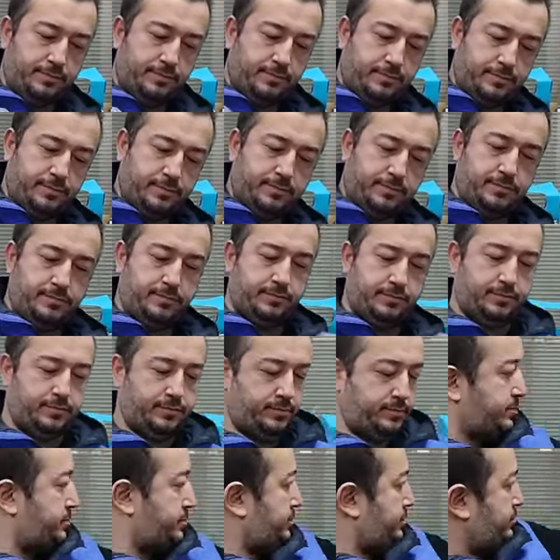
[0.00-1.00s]
an F1
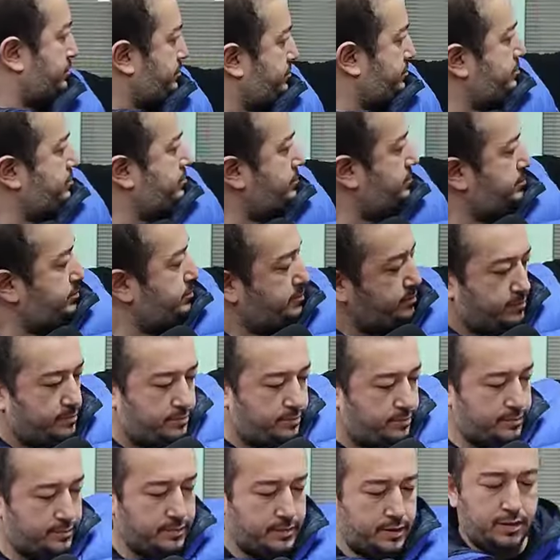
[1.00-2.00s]
gear right here.
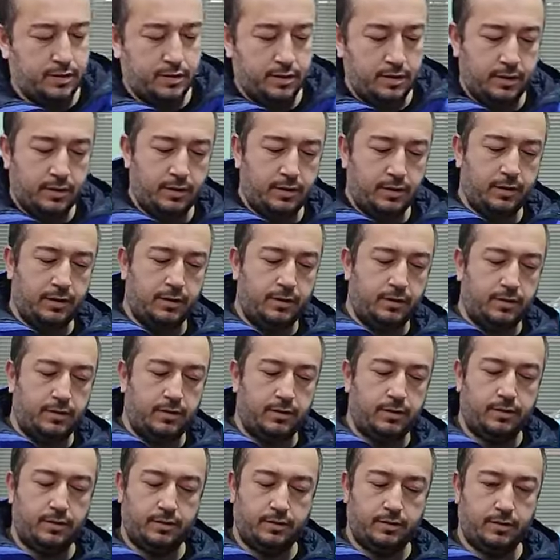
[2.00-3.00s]
They made this place
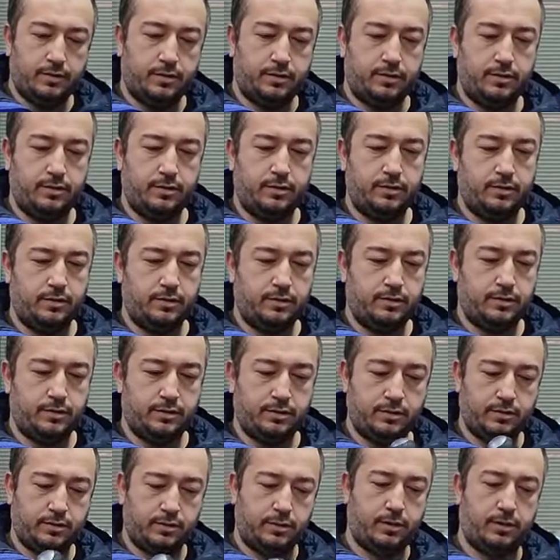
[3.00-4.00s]
beautifully too.
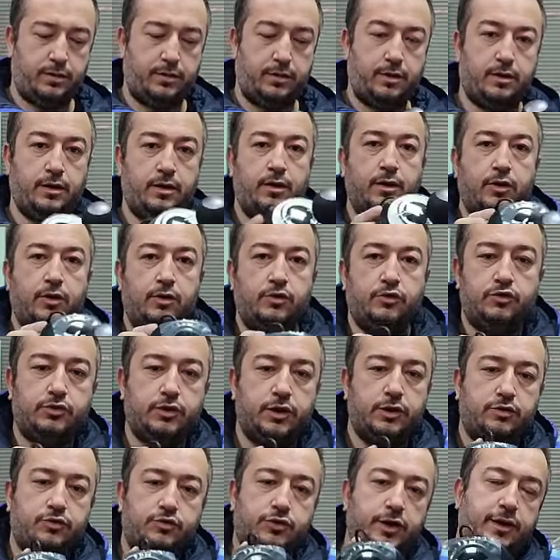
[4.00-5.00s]
Metal.
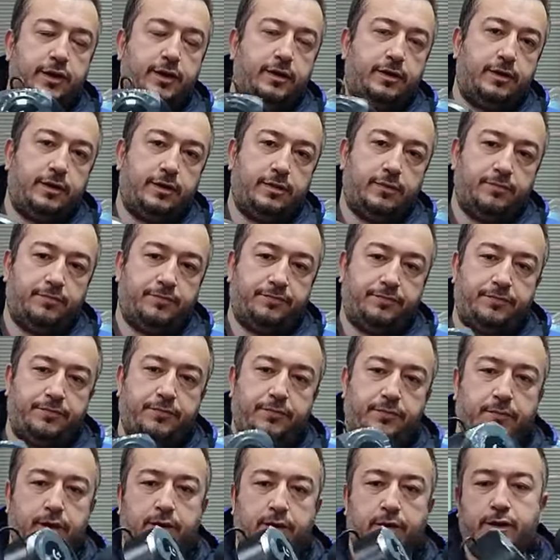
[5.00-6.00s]
Of course they did
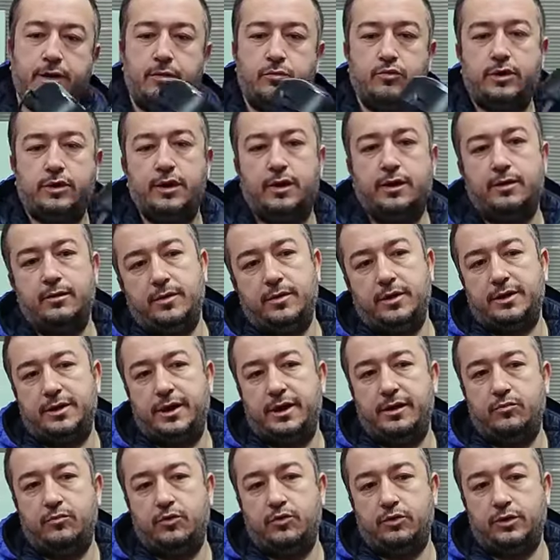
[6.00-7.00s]
it below apparatus
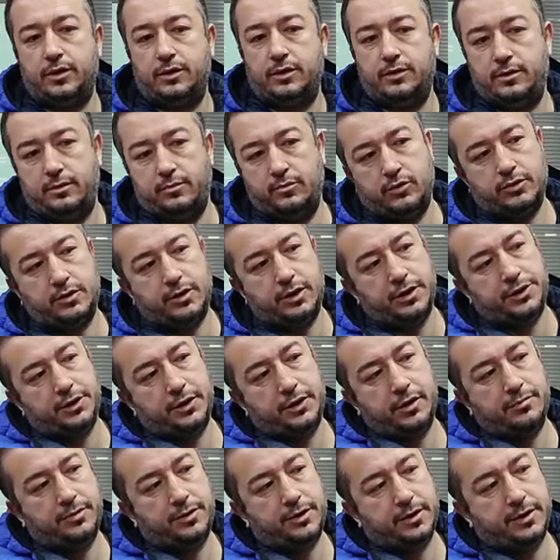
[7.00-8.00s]
for clamping on the
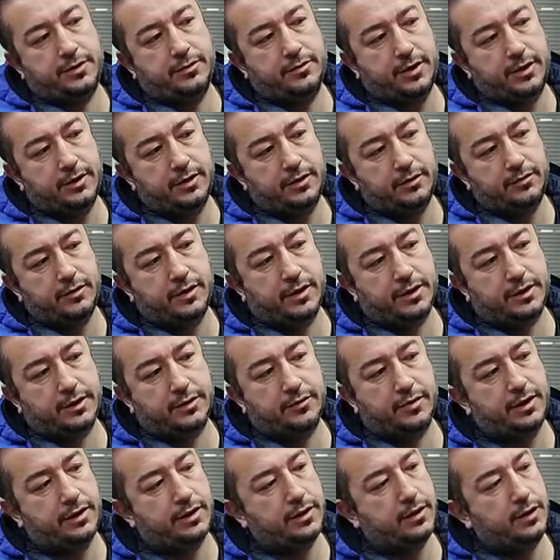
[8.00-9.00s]
table. These
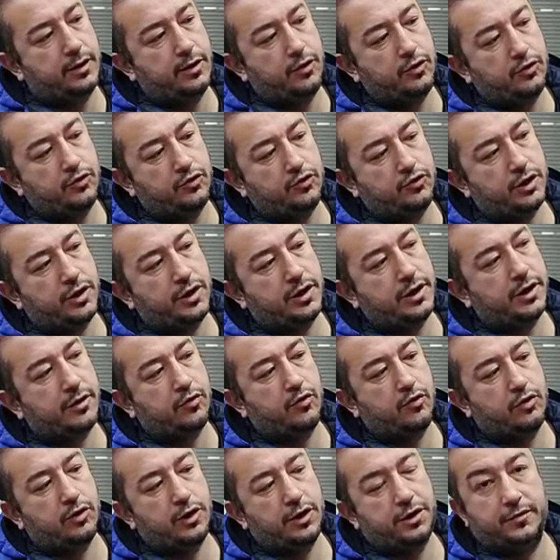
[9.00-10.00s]
are also set as
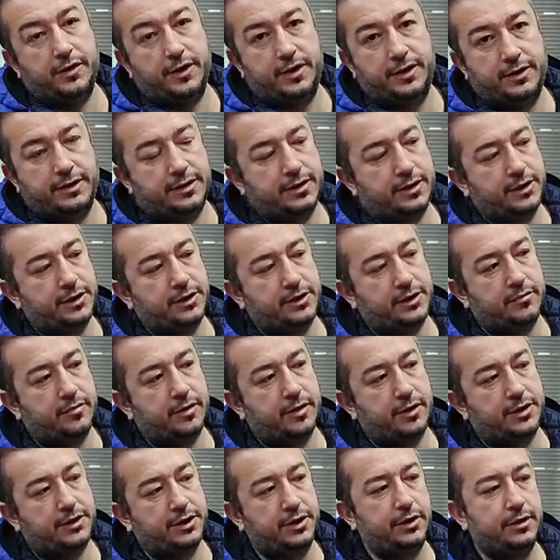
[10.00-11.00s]
follows. There are
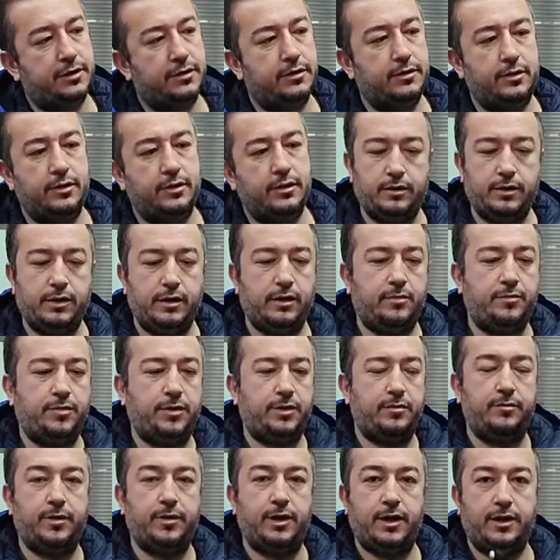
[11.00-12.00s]
cables. There
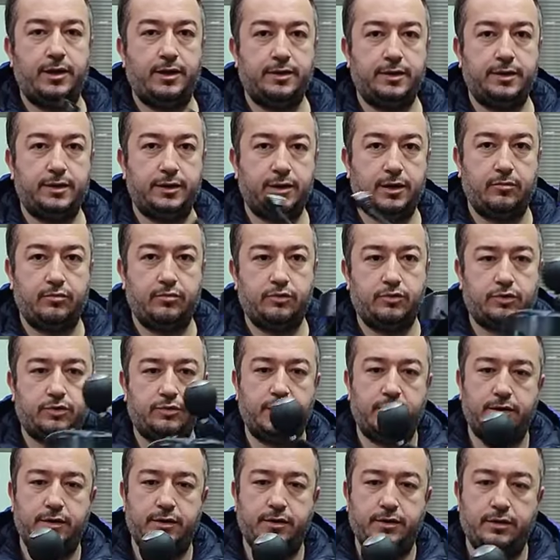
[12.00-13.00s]
is a place for
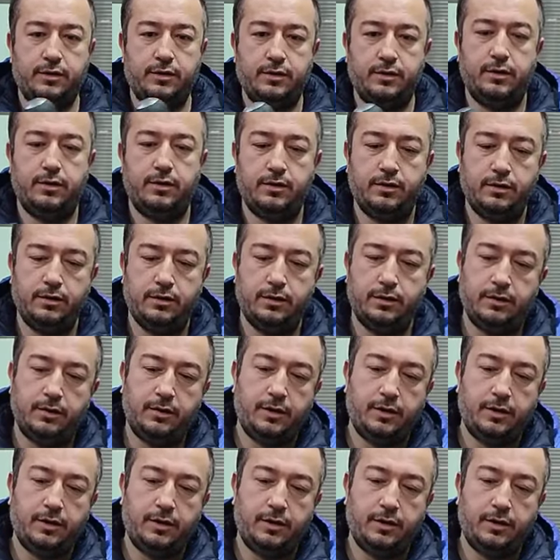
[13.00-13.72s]
connection, cables.